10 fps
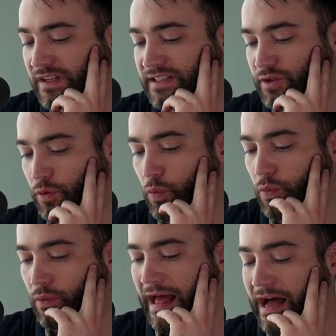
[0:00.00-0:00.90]

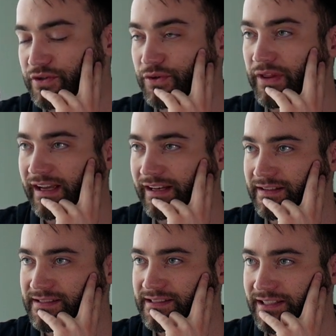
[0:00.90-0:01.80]
So how do they get
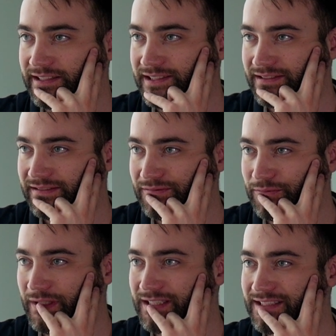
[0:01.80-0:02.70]
in the cells?
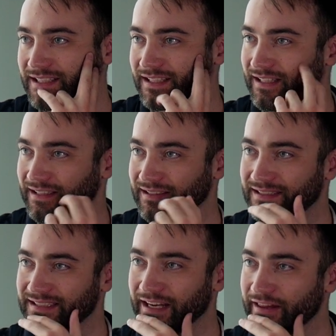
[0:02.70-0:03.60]
What's the
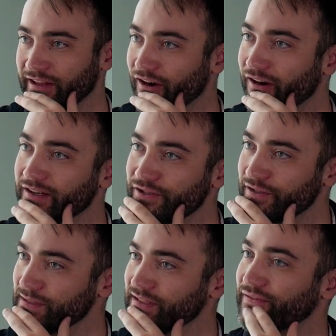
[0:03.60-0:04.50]
state of the art in
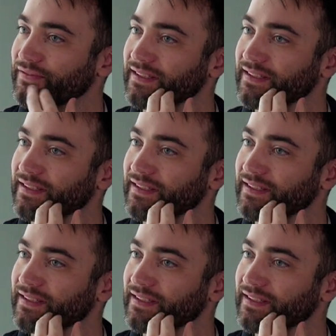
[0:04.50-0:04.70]
terms of?